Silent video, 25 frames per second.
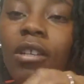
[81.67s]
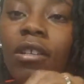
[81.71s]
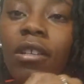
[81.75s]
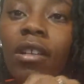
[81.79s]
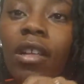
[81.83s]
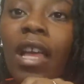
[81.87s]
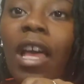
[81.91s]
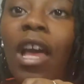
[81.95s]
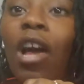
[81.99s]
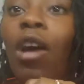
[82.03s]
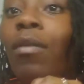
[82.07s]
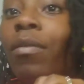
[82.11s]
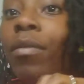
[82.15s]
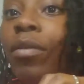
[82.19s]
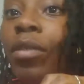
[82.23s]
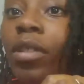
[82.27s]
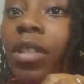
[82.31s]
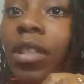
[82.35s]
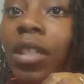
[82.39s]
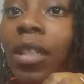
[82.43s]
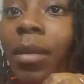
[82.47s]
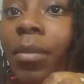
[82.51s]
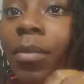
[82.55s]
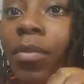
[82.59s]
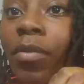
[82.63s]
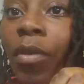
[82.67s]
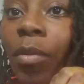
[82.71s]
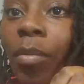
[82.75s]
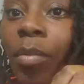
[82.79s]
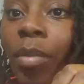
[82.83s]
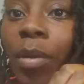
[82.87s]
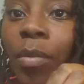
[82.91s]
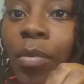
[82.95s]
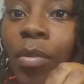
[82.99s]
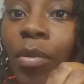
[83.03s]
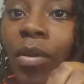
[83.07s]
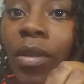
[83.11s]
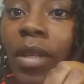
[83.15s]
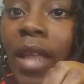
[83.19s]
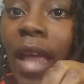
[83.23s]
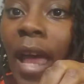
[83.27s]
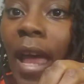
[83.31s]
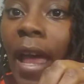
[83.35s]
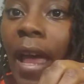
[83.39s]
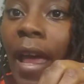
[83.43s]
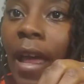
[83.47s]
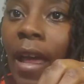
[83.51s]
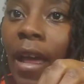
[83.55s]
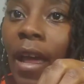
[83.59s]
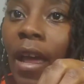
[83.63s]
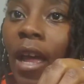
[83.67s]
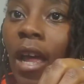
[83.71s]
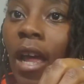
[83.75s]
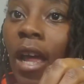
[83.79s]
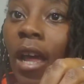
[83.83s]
helpful tips for people that